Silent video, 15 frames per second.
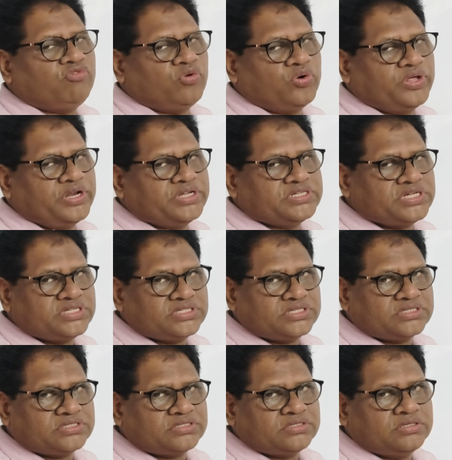4 degrees
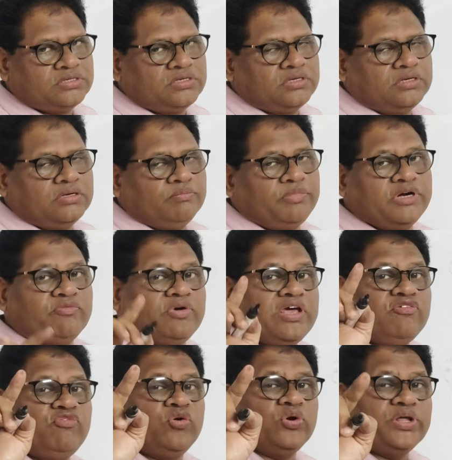Celsius. But
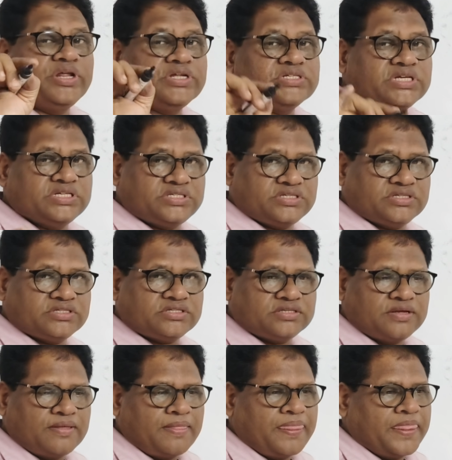why 4 degrees
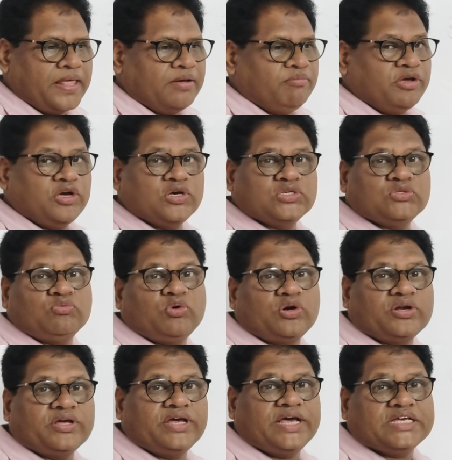Celsius? Because
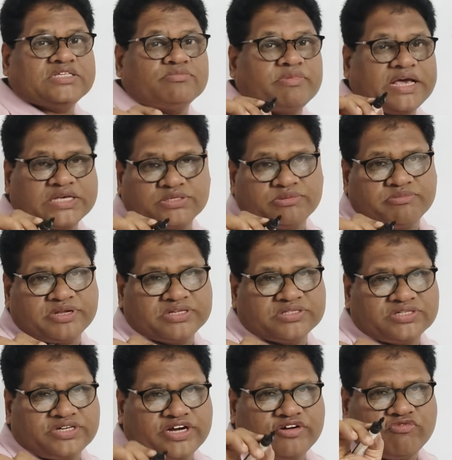water has maximum
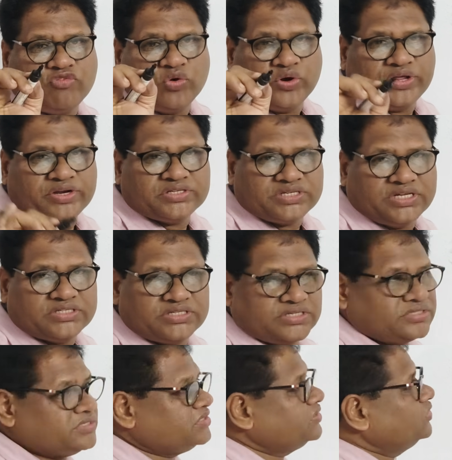density at 4 degrees
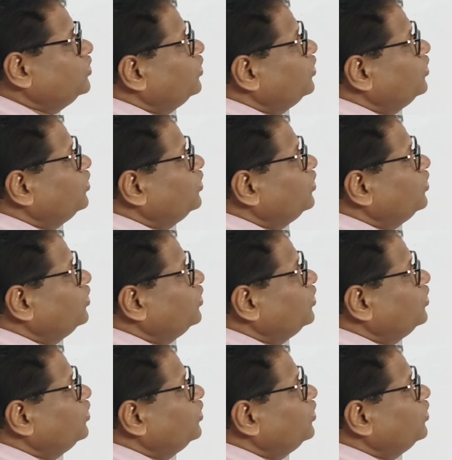Celsius.